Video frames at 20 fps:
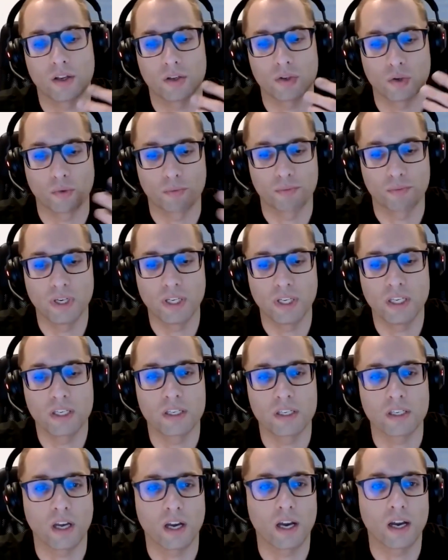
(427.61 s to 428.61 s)
So
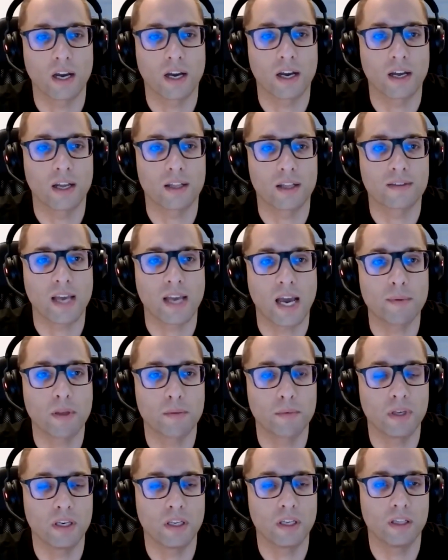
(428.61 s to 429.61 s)
please type
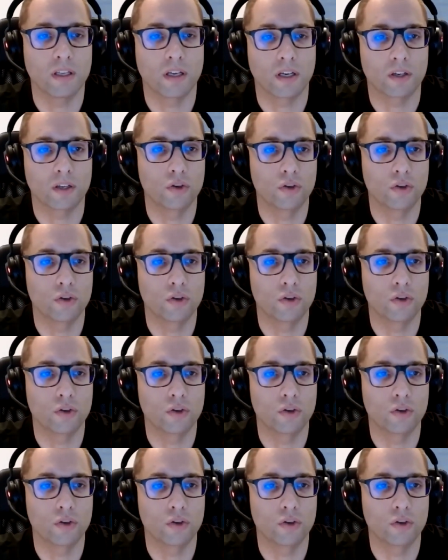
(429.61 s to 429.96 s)
them in the